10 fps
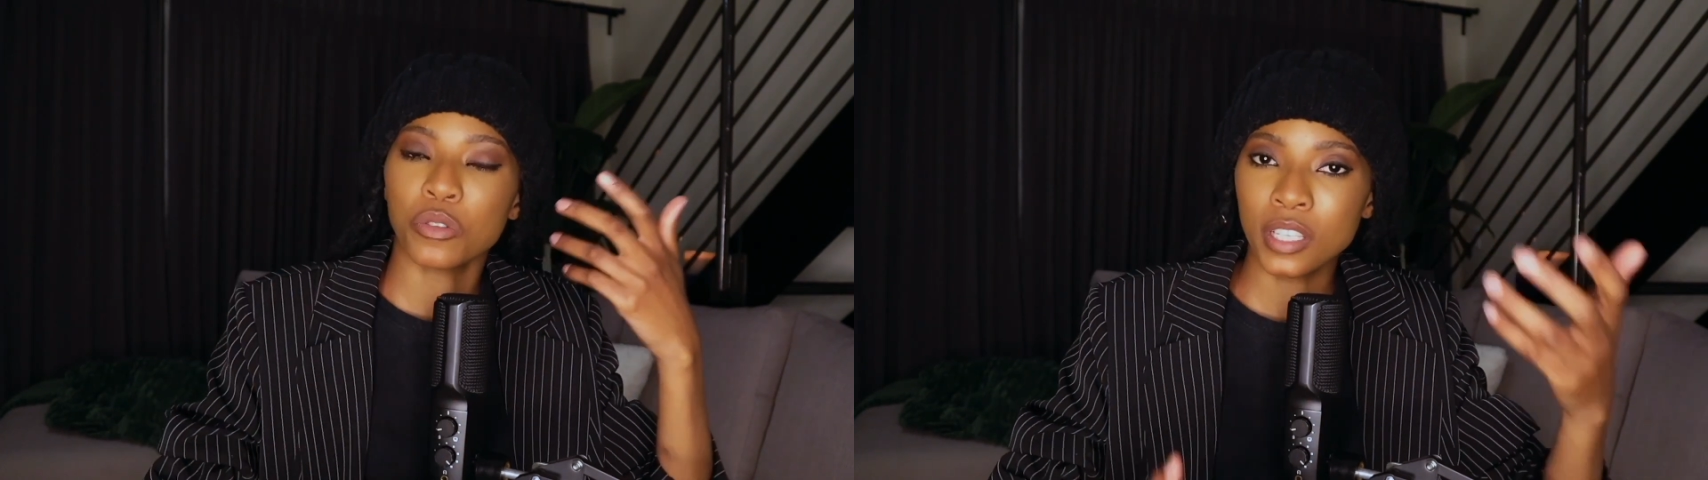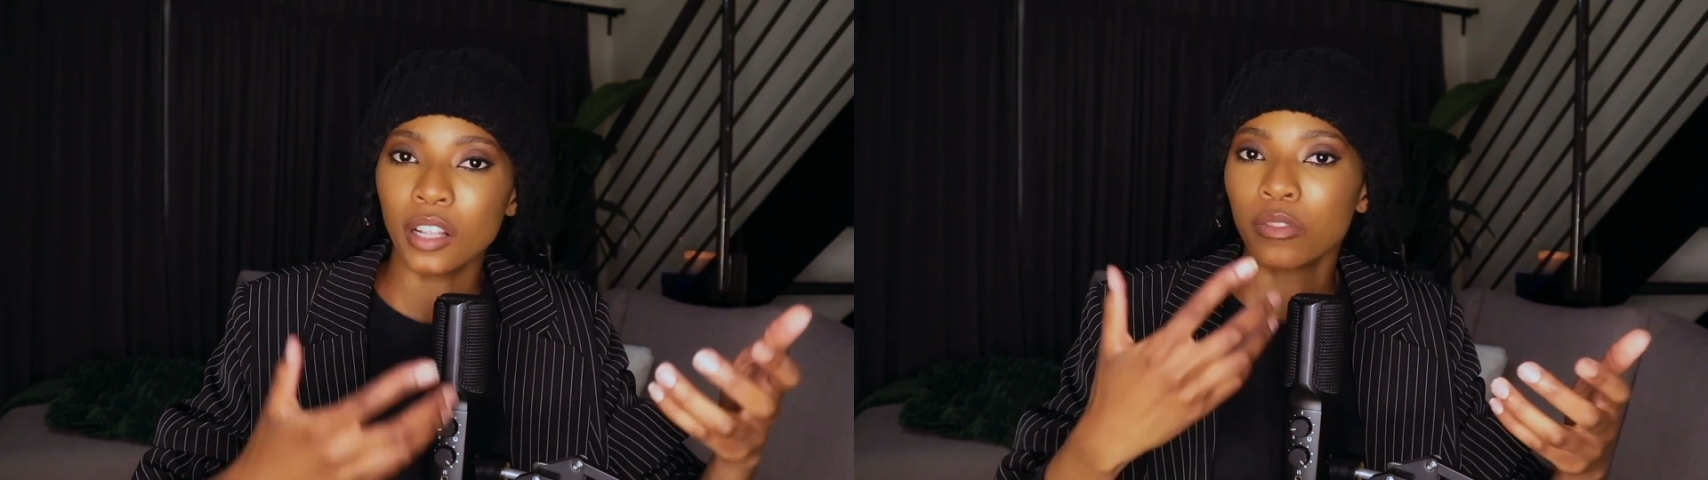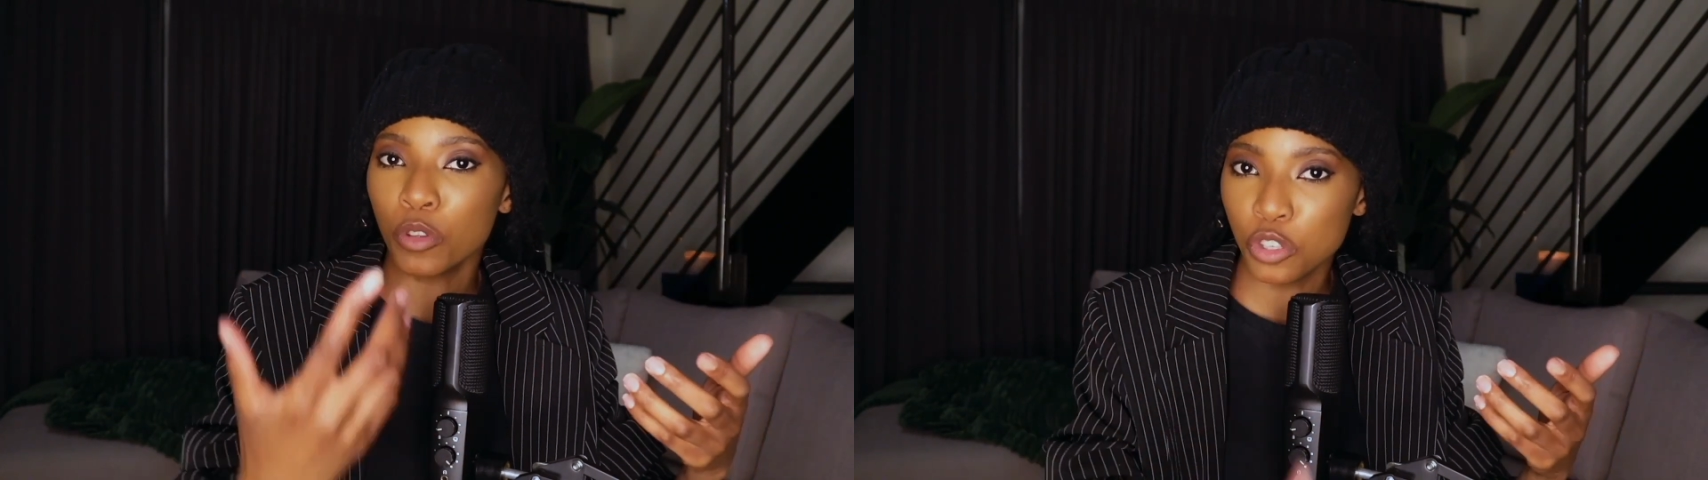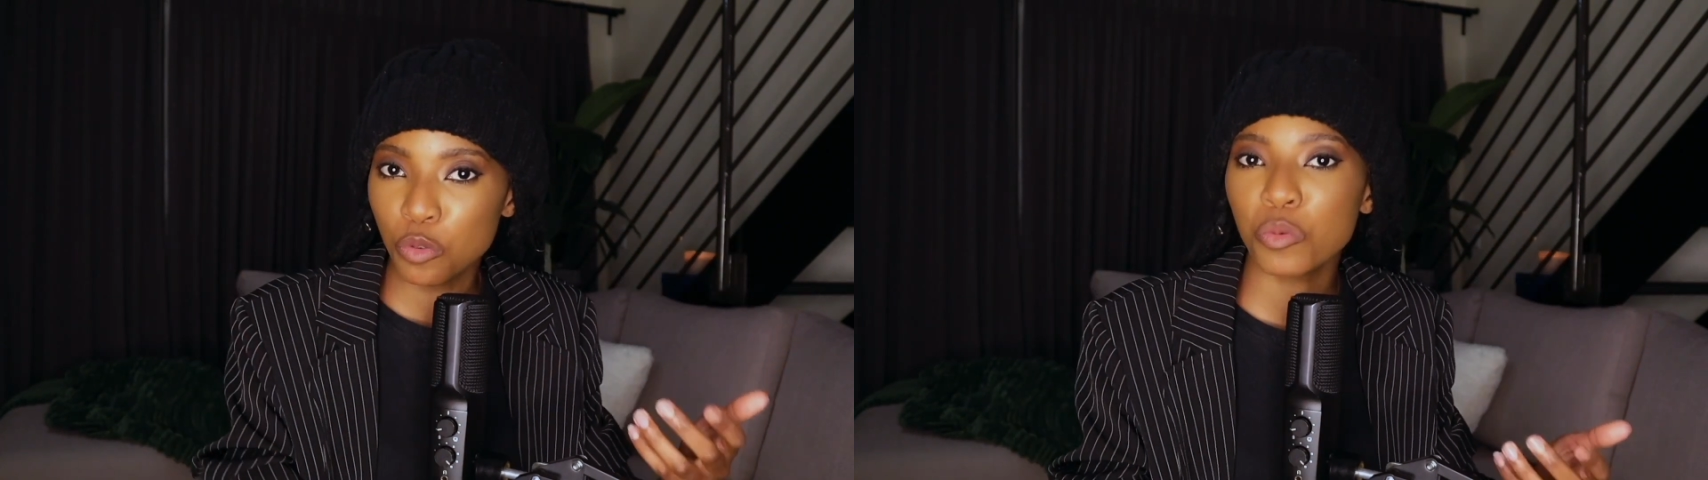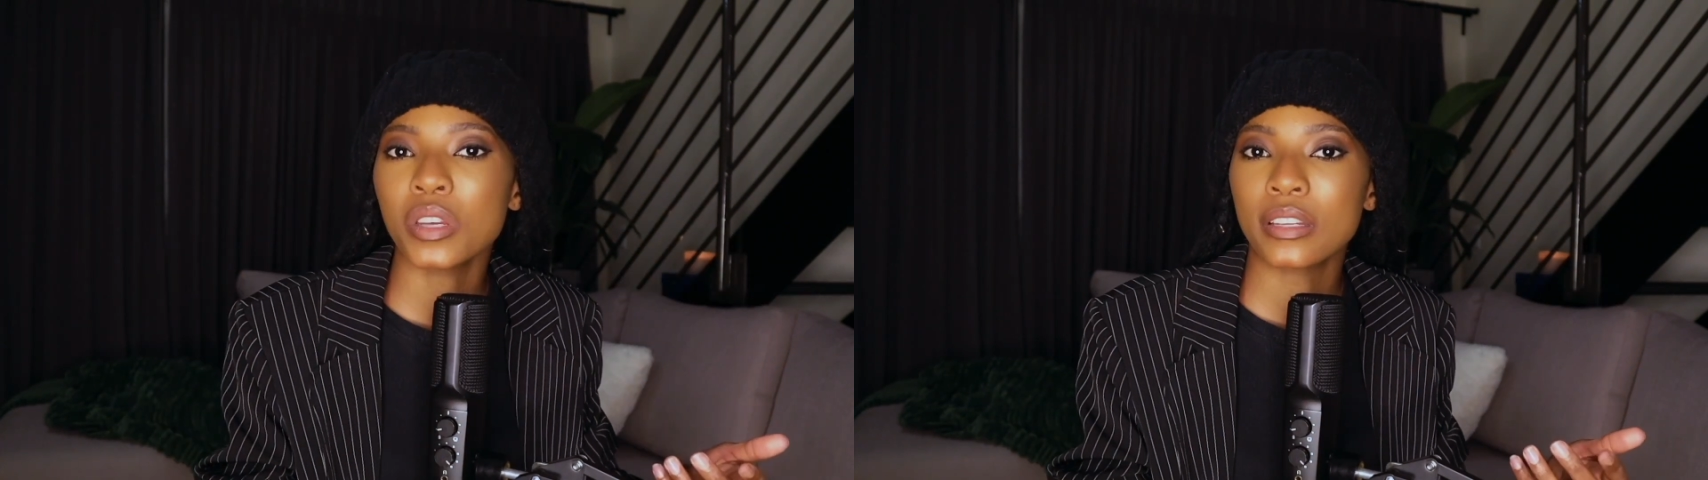yourself when
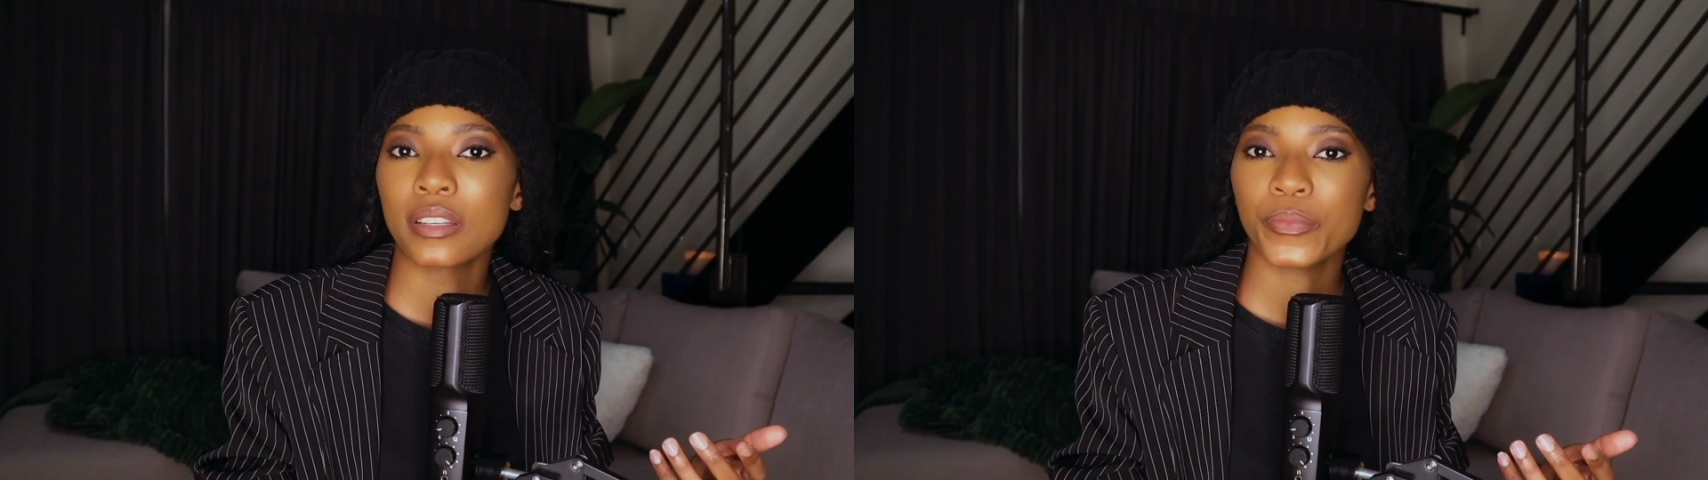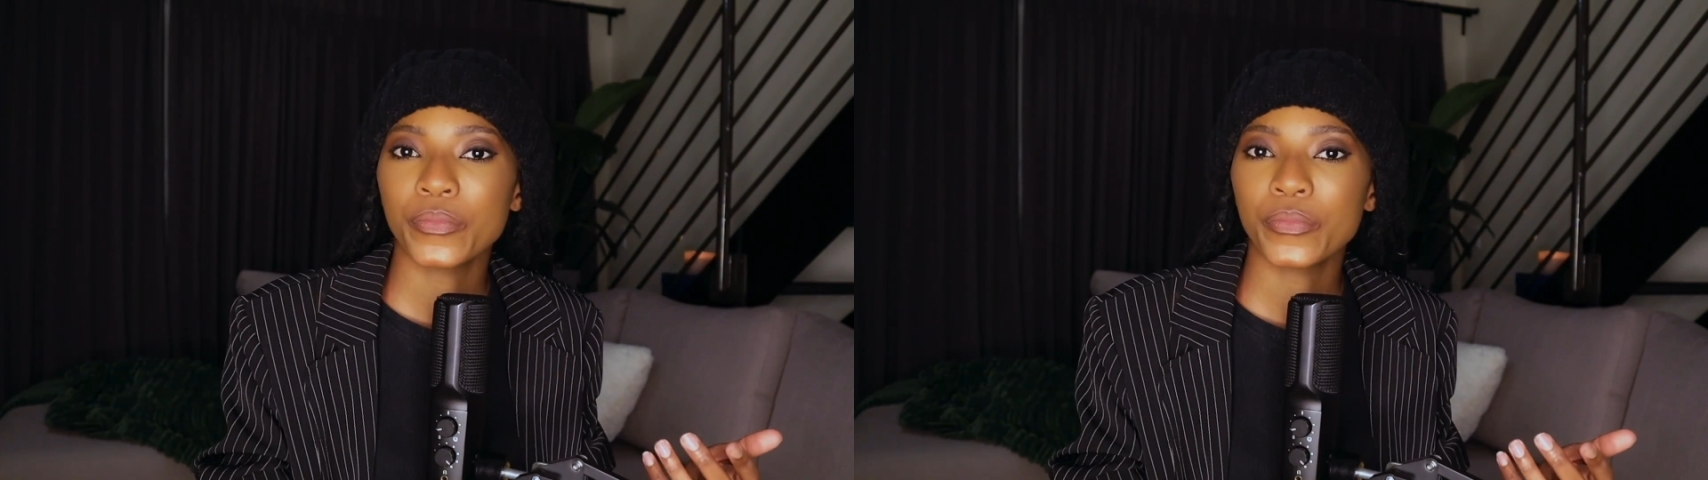you read.